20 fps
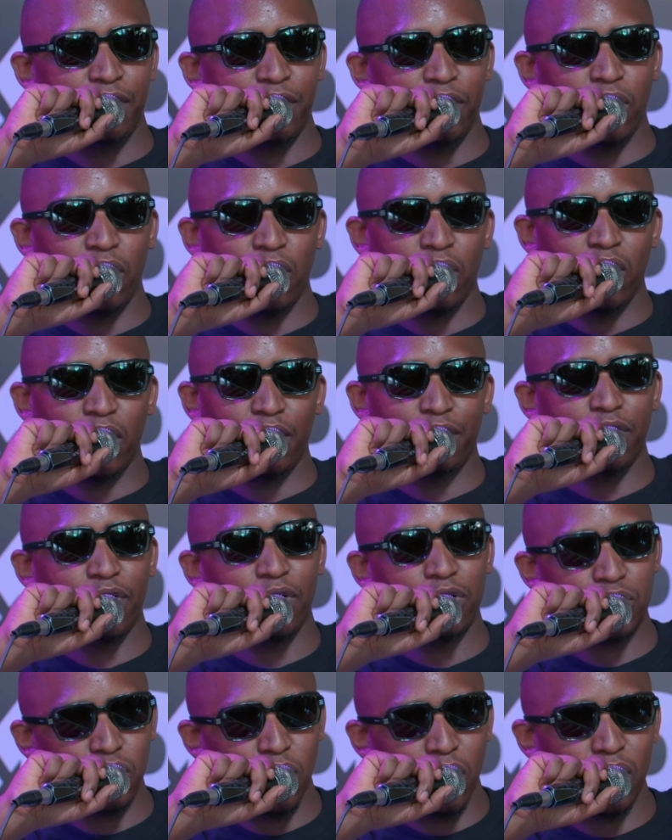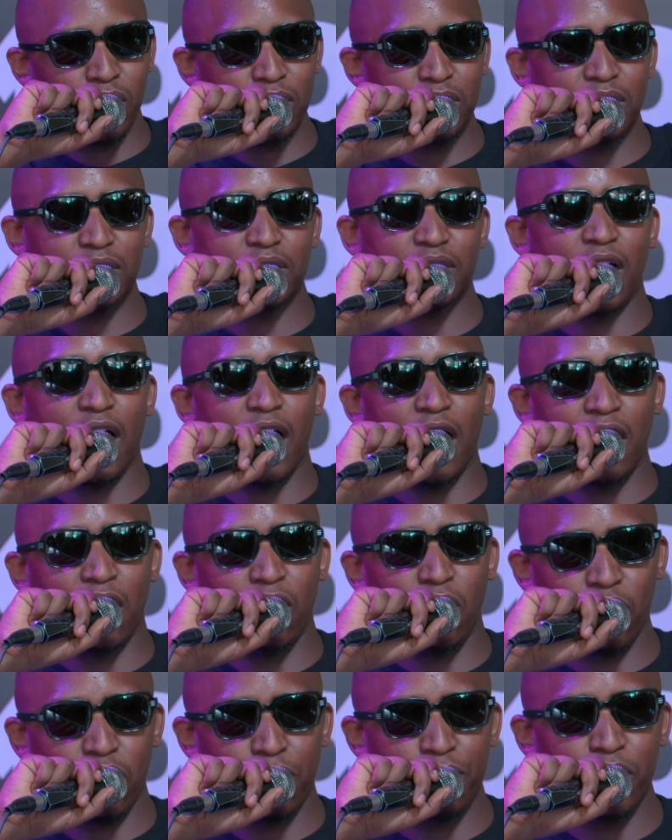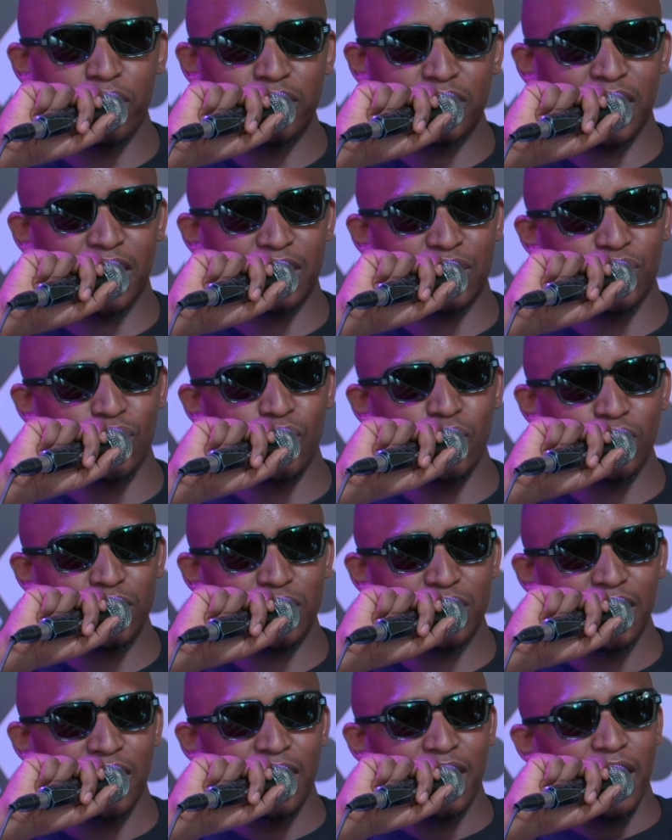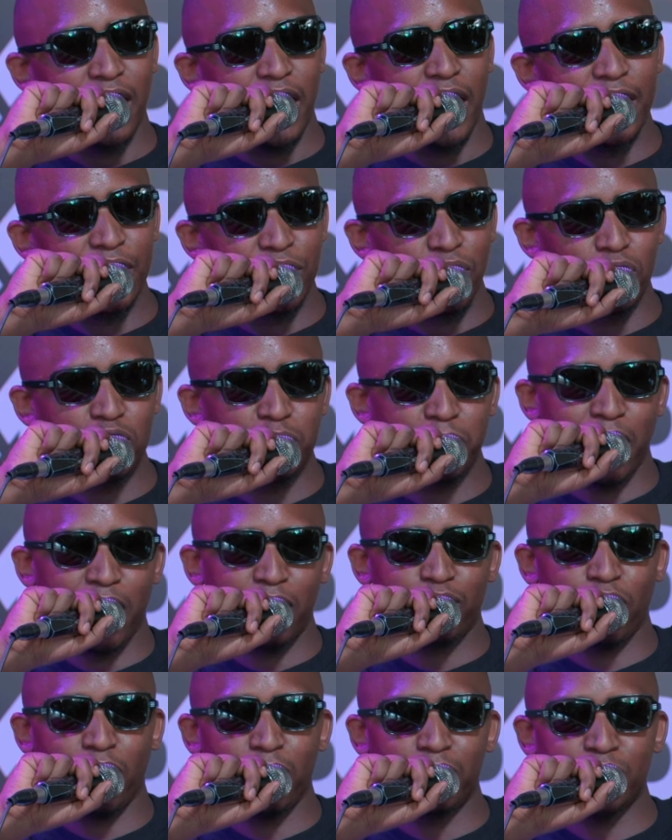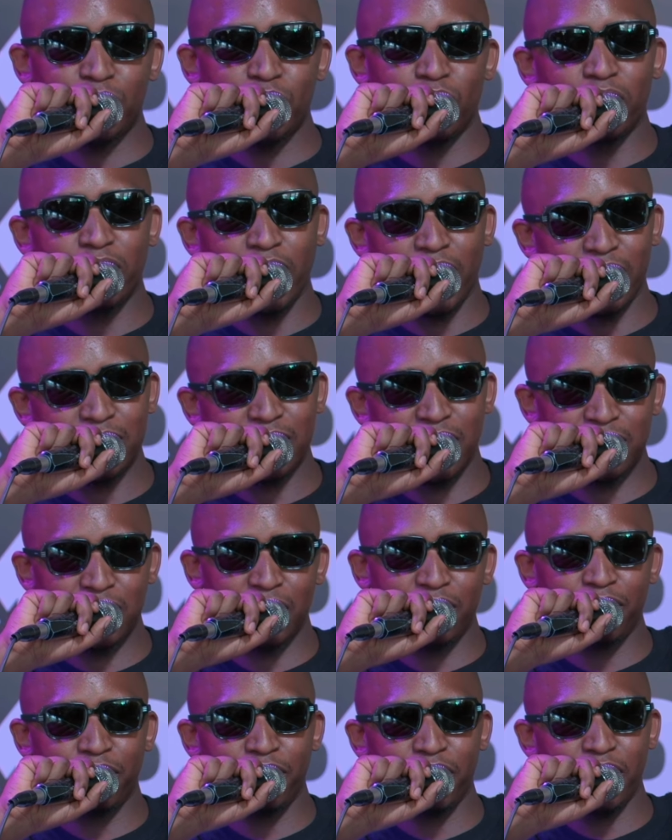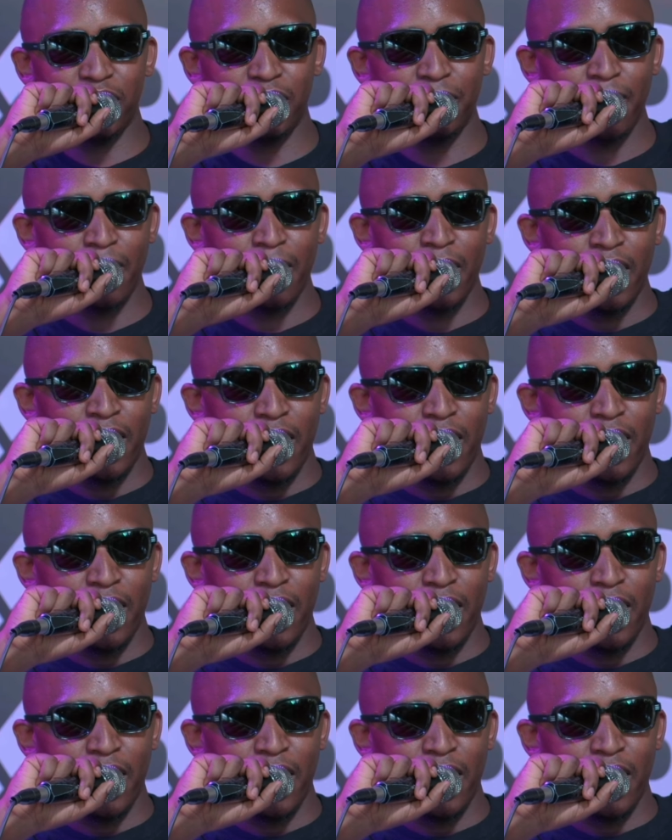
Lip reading: if your songs or your music is used in those platforms, you'll get a certain fee.